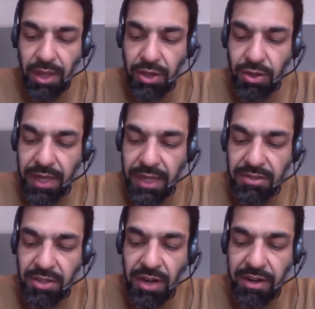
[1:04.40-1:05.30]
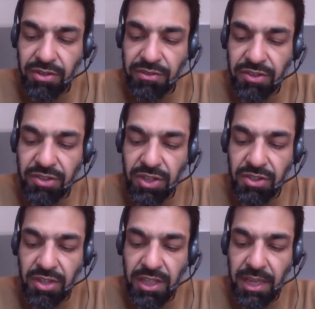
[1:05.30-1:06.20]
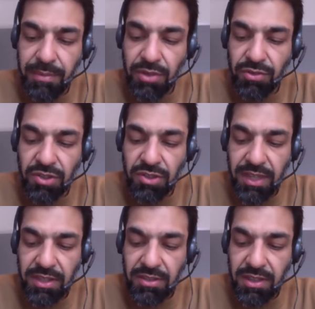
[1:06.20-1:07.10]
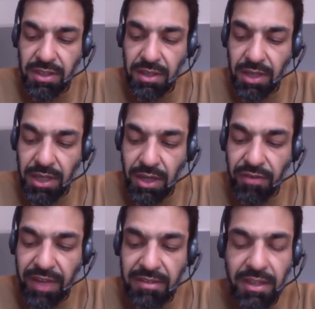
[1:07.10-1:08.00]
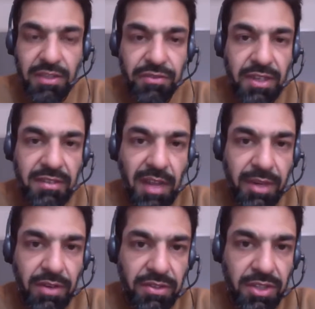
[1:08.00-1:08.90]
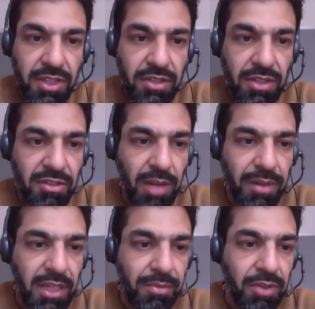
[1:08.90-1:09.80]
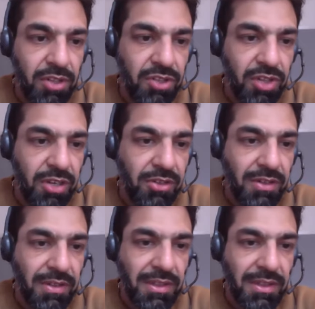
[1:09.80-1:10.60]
who is the Director of Research at the Ibn Rushd Center of Excellence for Islamic Research. Assalamu alaikum, Dr. Shahrul.